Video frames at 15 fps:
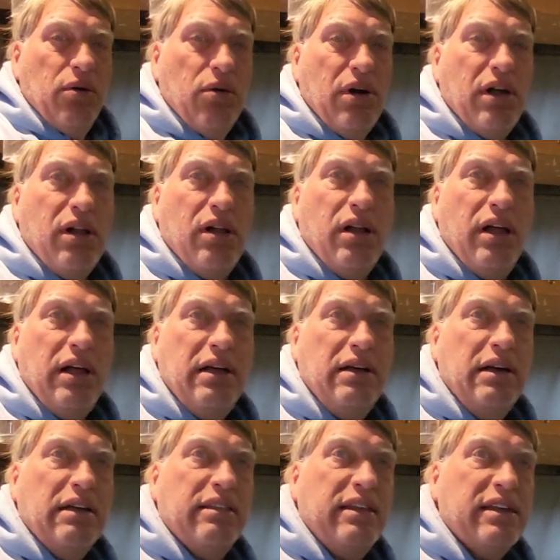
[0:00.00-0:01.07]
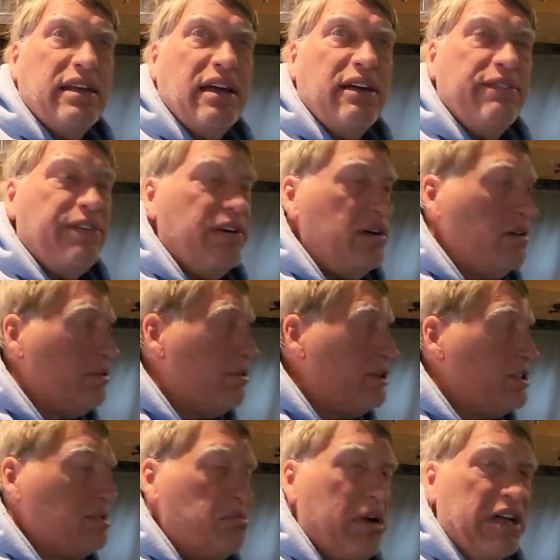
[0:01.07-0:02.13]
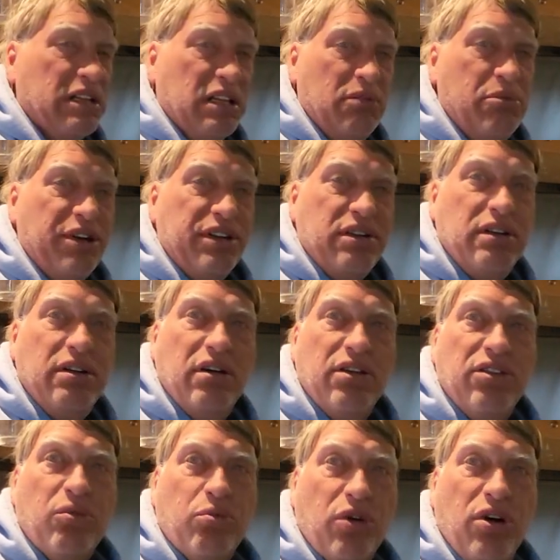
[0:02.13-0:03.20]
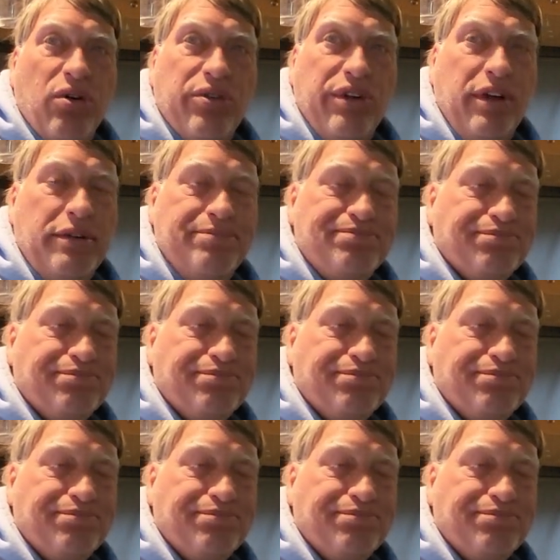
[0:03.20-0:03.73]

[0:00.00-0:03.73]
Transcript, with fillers: Well, I think I've reached my limit on the road.